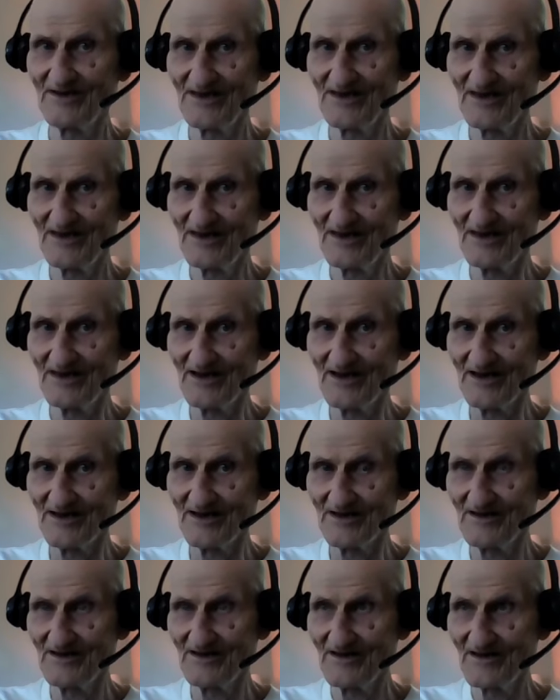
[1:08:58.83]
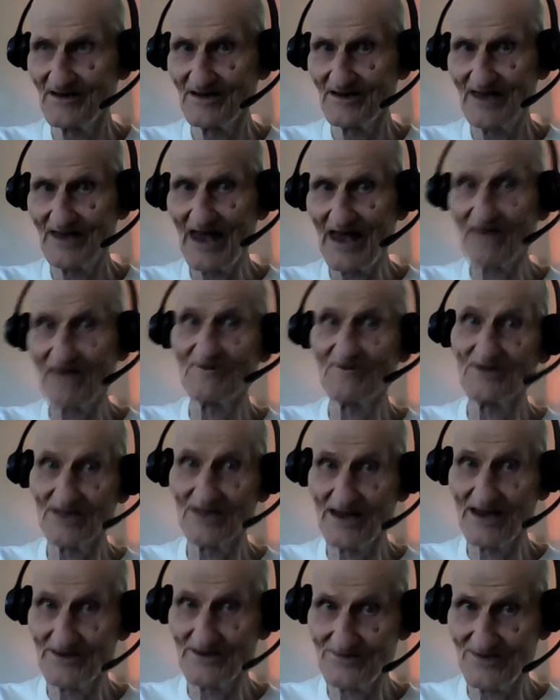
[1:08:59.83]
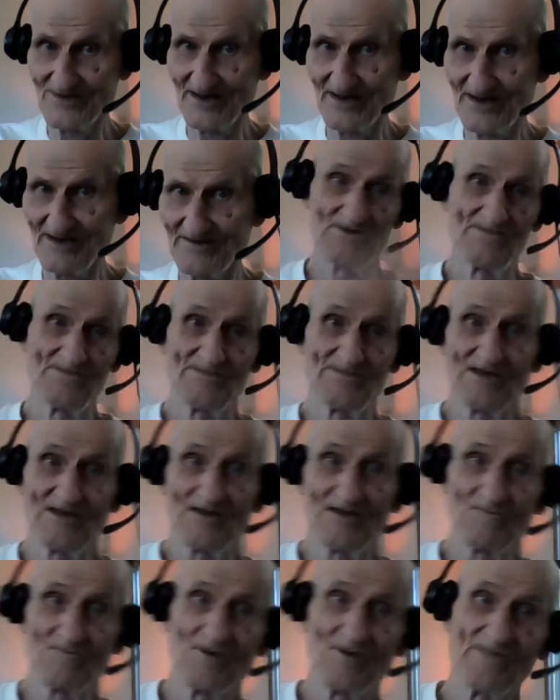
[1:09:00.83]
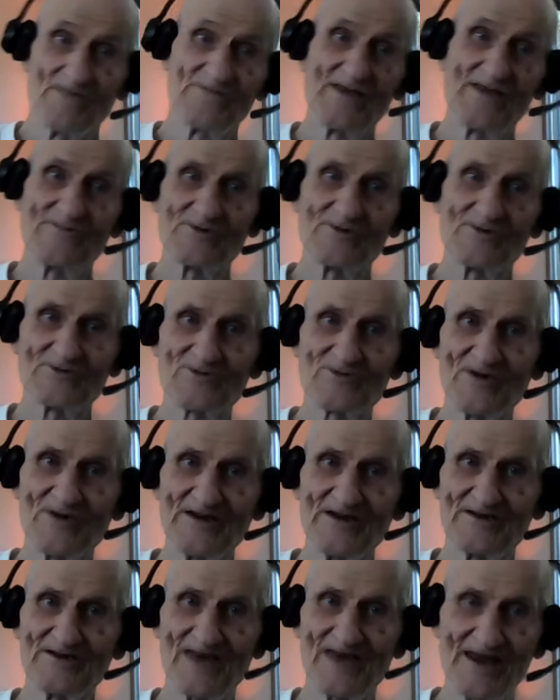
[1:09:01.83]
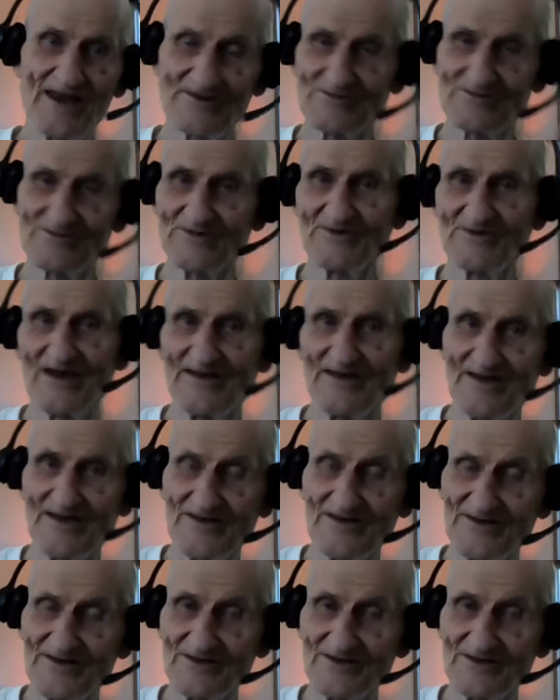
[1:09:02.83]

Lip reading: in a alkali state. When people treat cancer and they think